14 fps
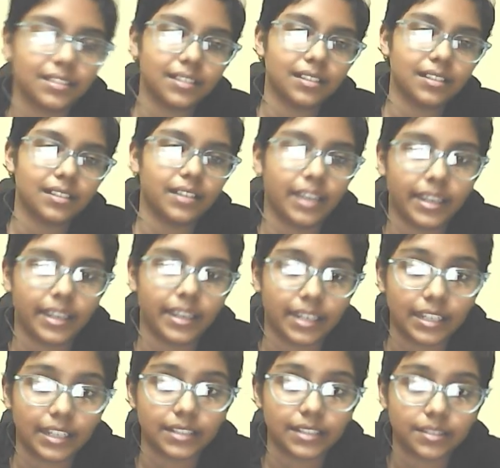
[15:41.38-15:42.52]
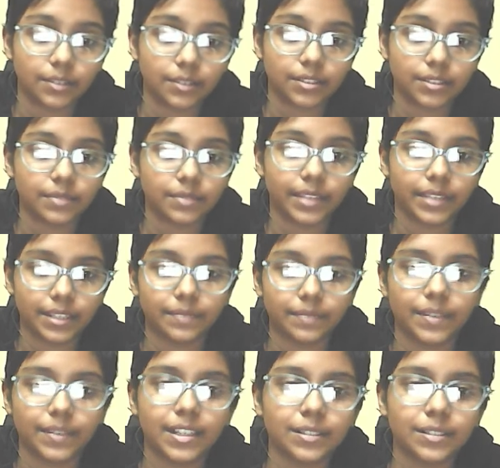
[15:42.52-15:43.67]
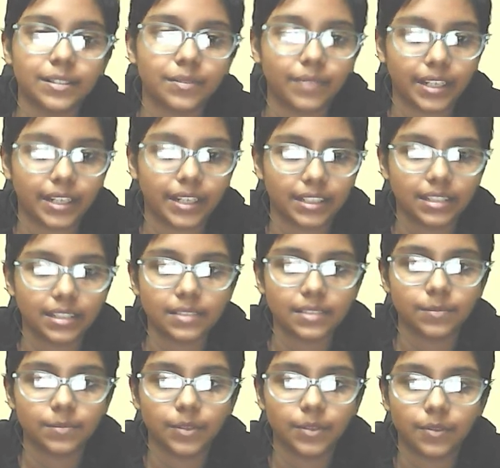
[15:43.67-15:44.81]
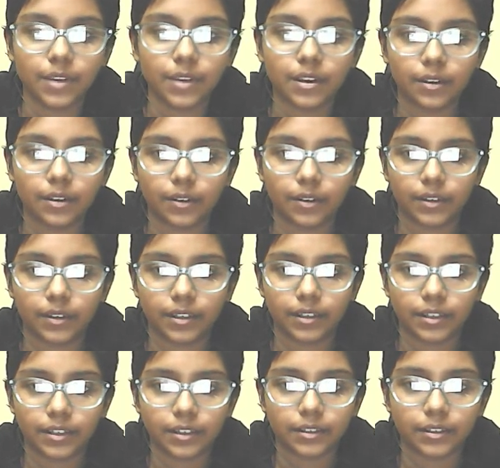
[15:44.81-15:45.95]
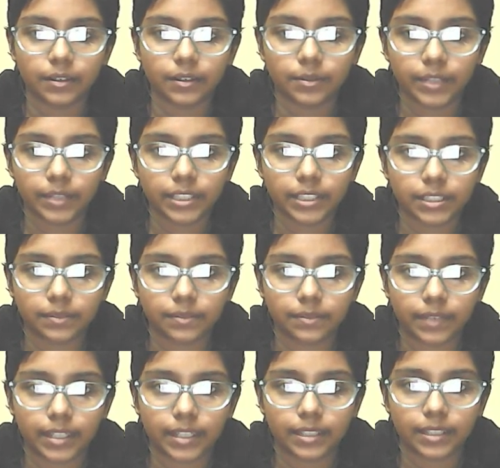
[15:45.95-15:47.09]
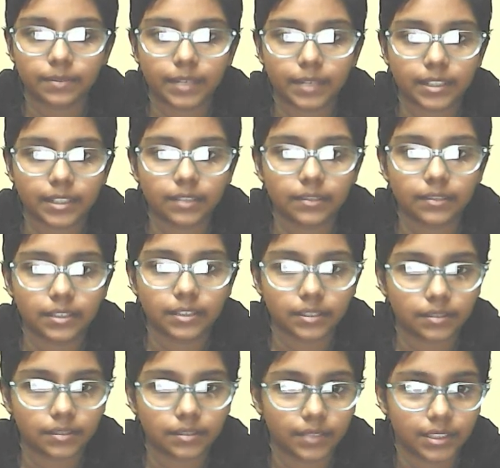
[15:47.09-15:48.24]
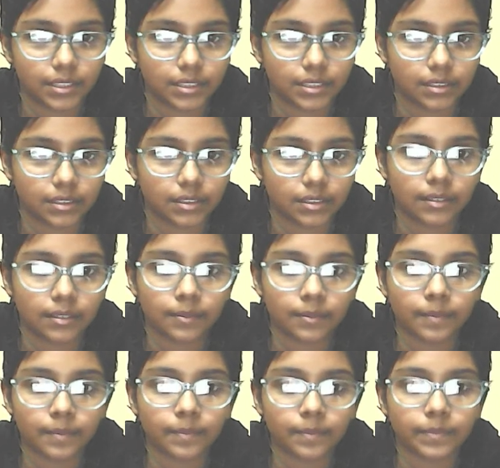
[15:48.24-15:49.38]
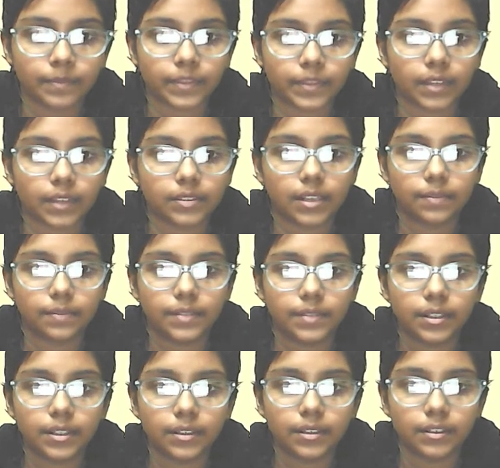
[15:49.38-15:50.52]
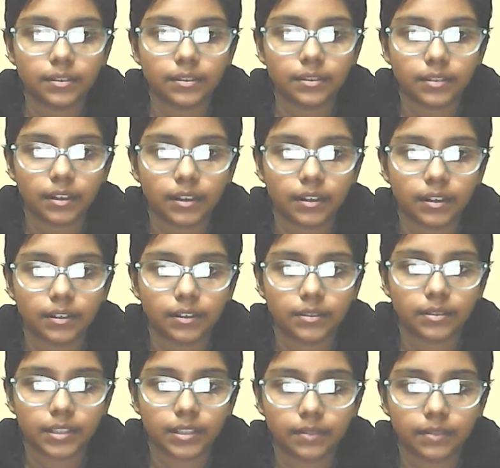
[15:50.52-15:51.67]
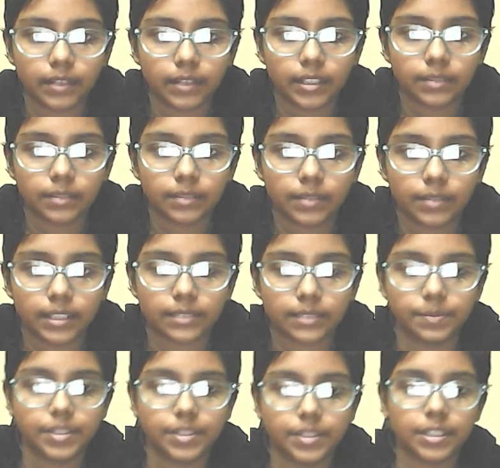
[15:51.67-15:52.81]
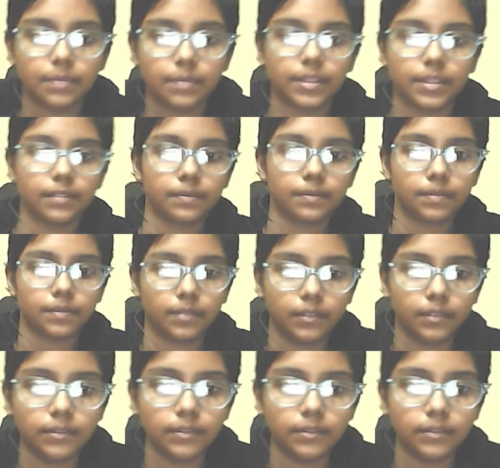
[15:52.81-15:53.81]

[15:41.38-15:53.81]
and it's also very difficult to find this move on the queen g5 in a practical situation. So after rook e1, he plays bishop e4.